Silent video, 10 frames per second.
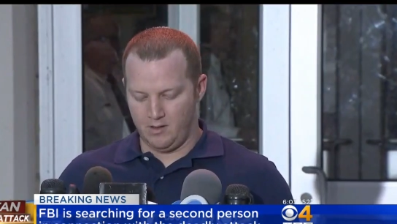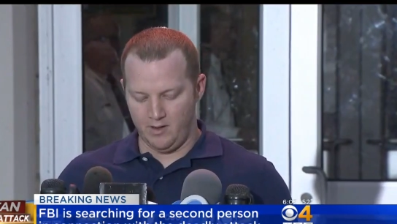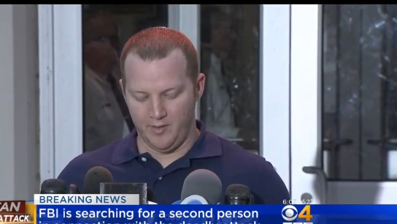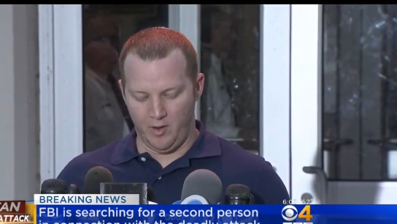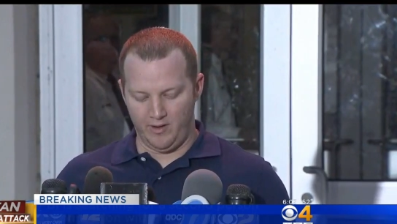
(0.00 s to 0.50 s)

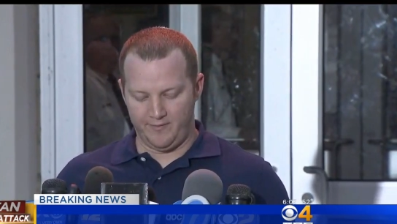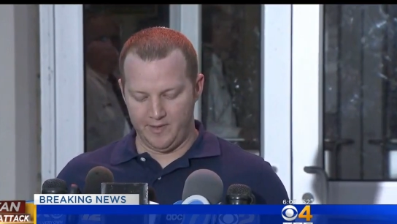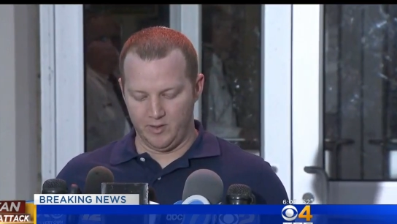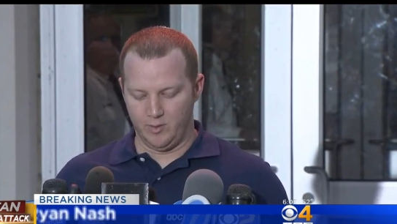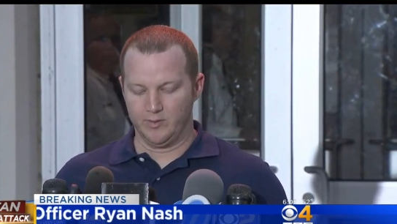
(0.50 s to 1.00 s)
Although I
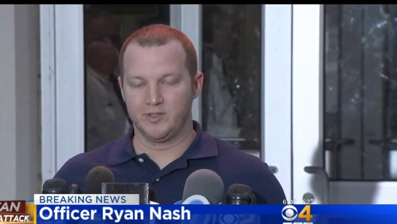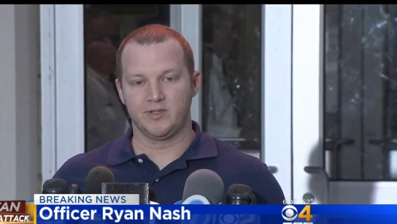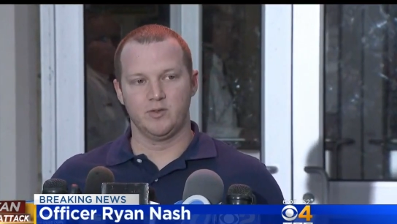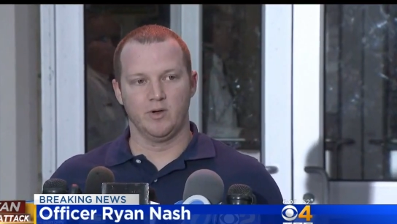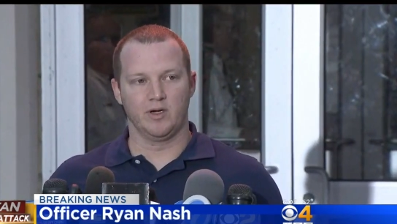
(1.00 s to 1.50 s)
feel that we were
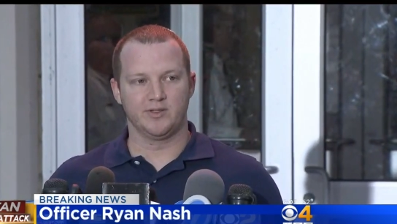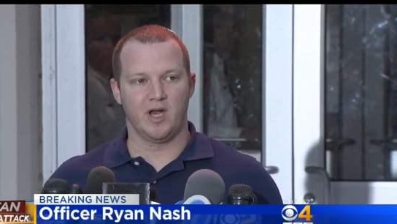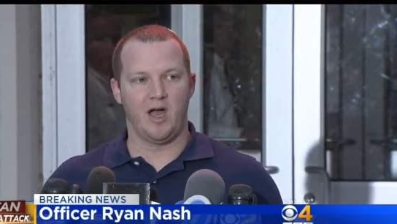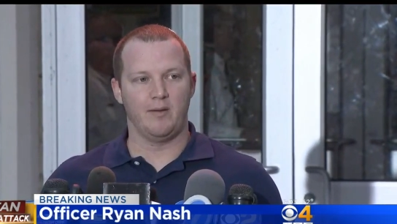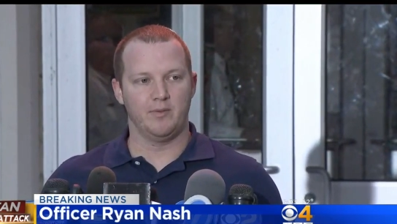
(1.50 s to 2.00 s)
just doing our
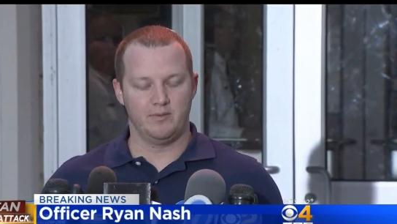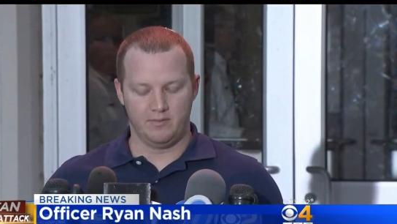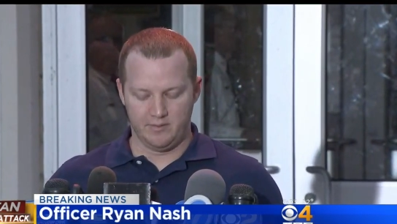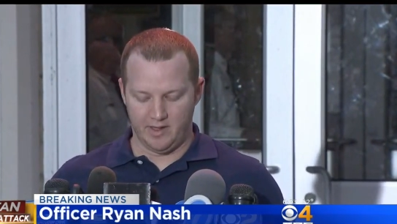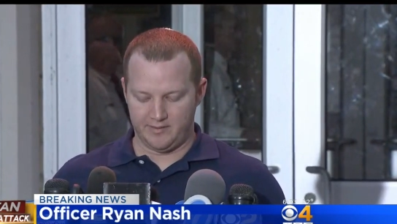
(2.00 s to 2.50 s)
job,
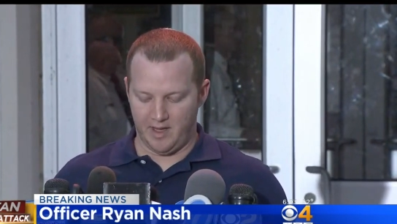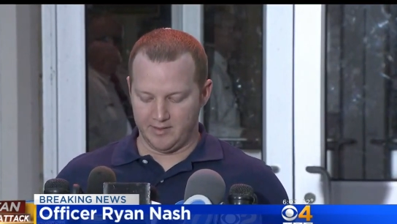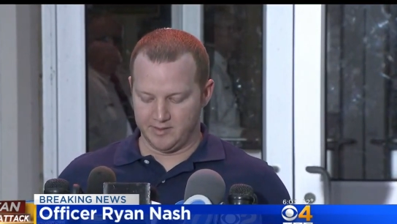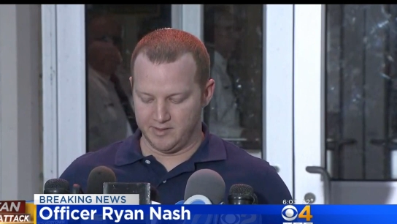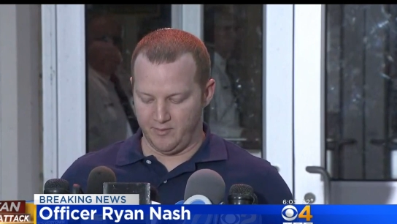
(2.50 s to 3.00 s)
like
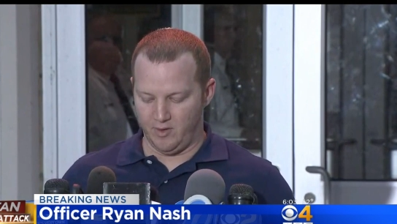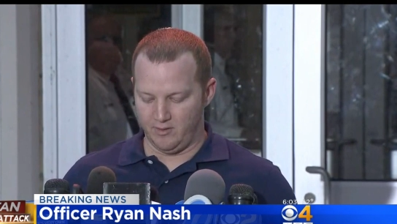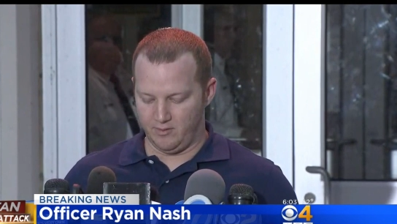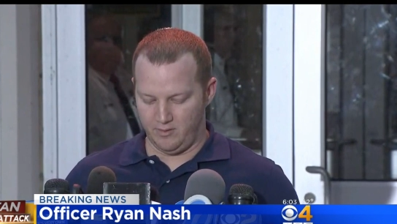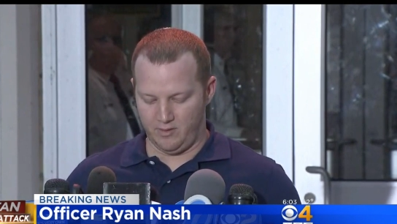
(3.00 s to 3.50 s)
thousands of
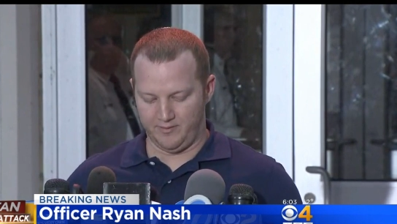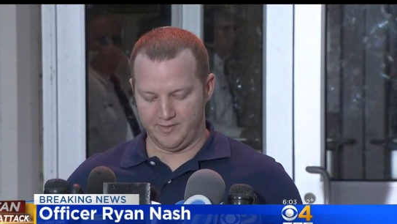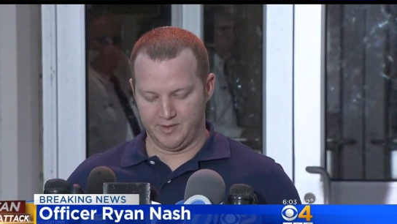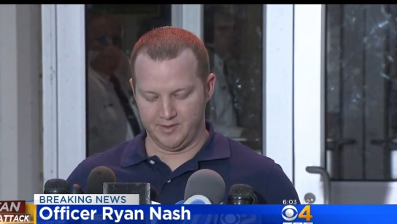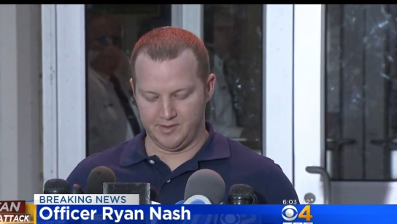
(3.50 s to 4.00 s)

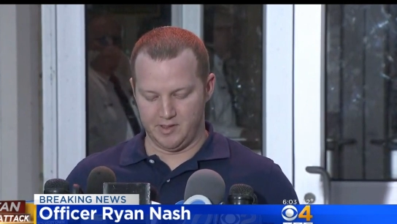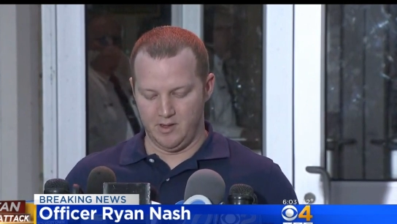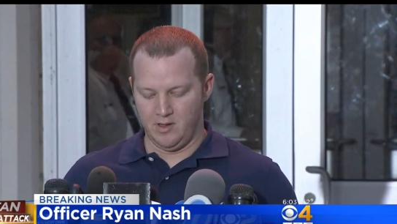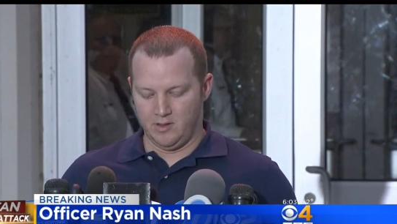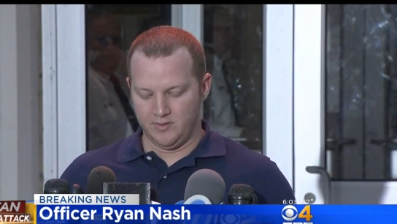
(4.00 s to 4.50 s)
officers
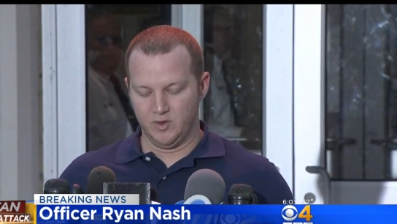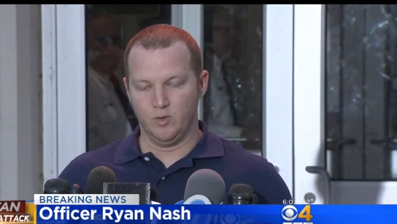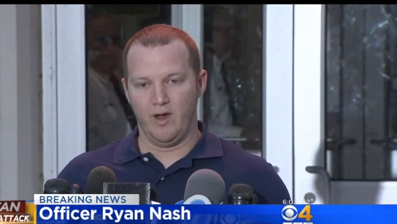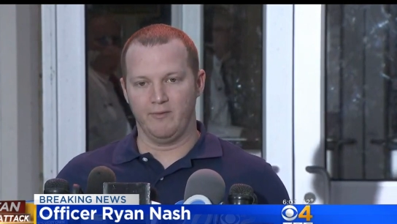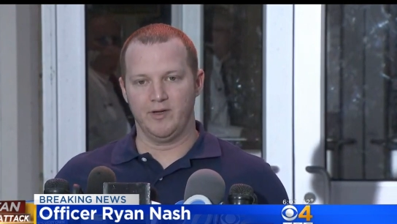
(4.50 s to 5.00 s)

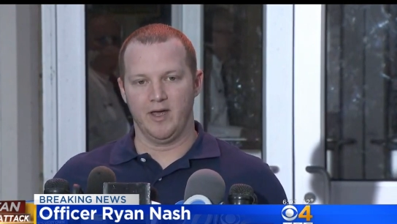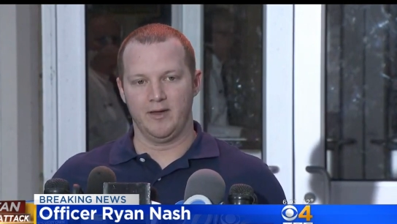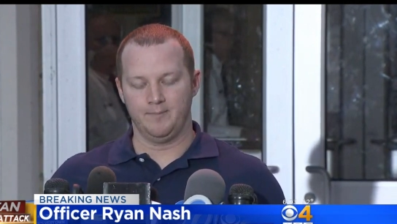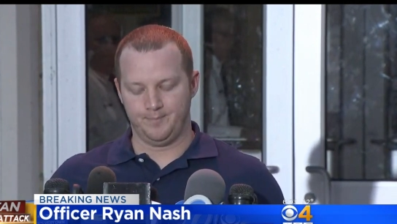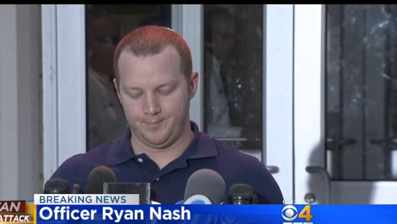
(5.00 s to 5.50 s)
do every
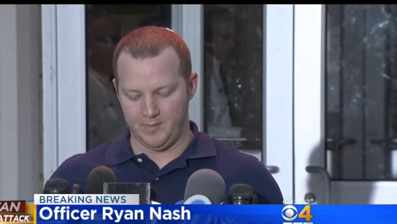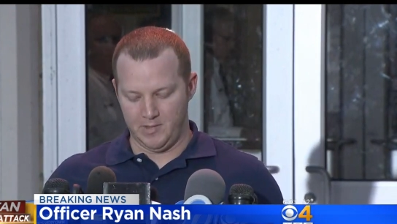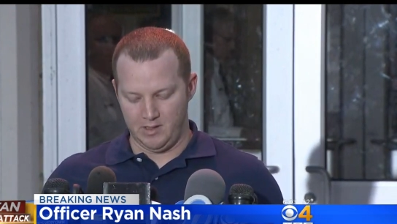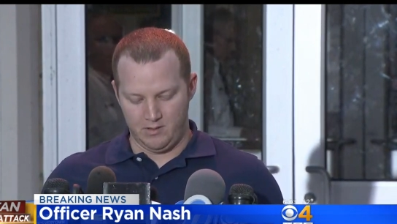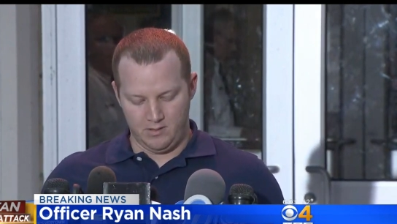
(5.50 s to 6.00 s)
day,
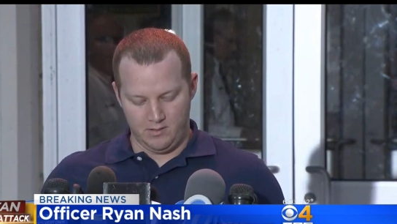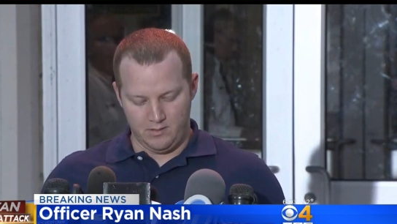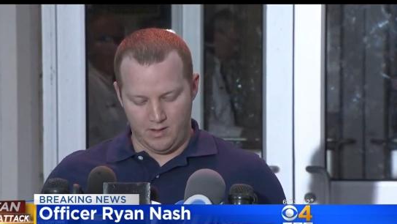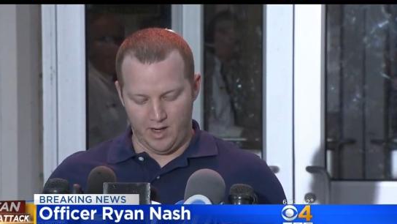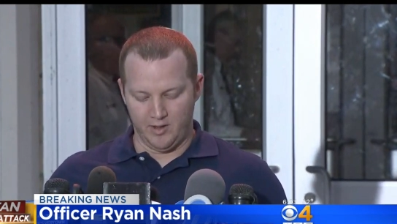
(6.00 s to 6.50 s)

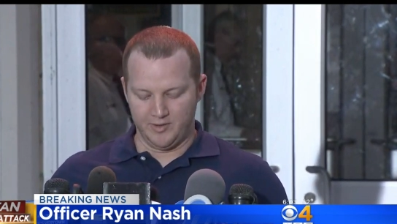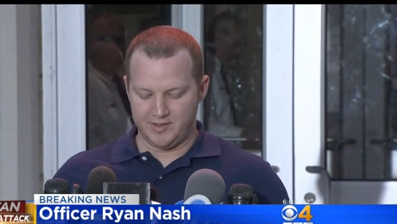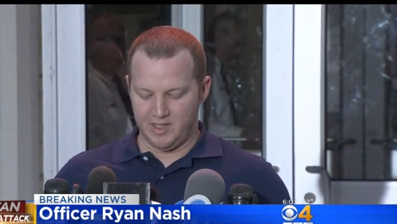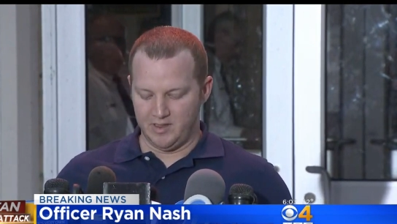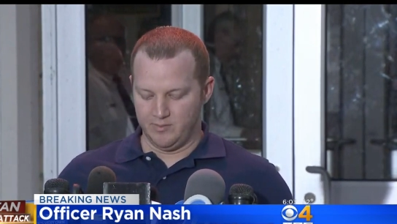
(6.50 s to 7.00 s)
I
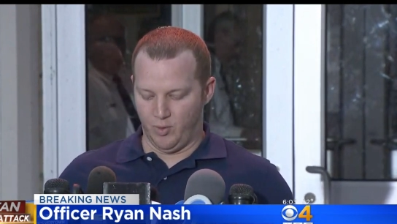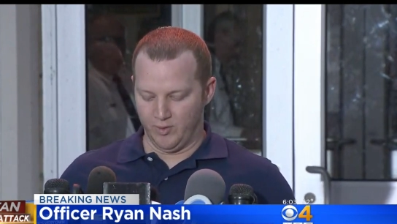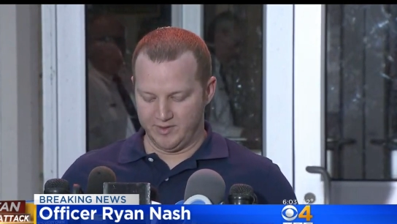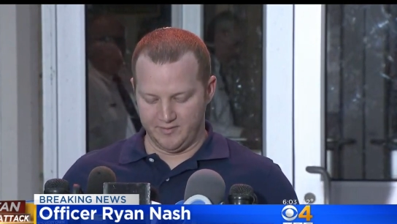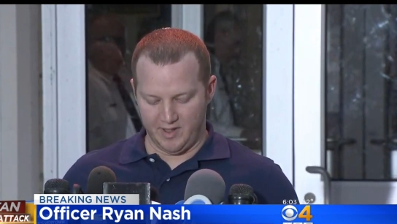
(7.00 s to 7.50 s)
understand the
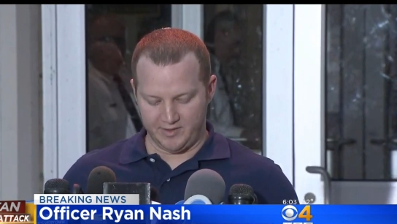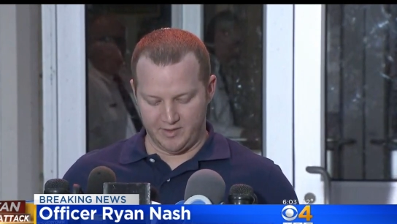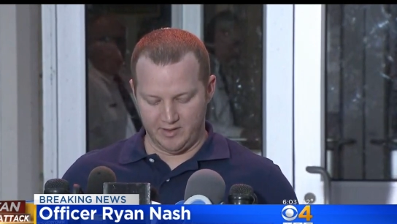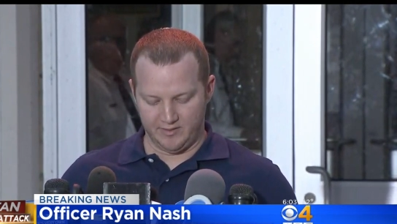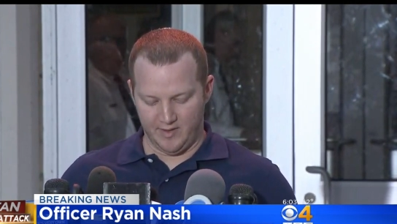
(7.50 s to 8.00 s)
importance of
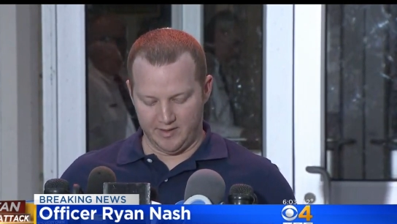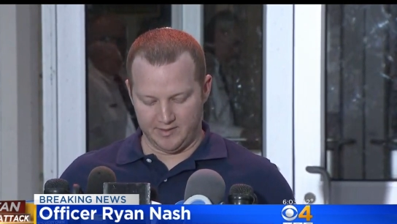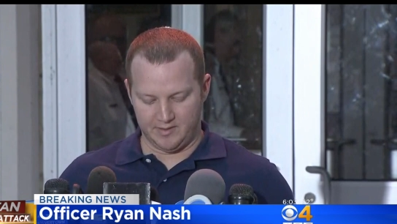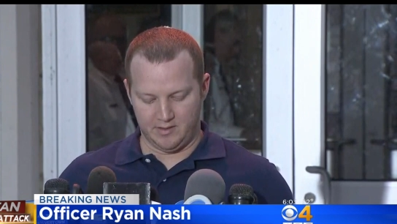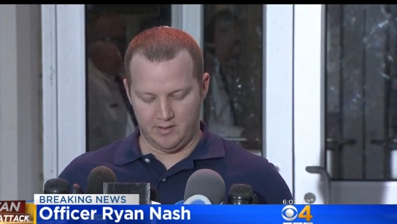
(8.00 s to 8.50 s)
yesterday's events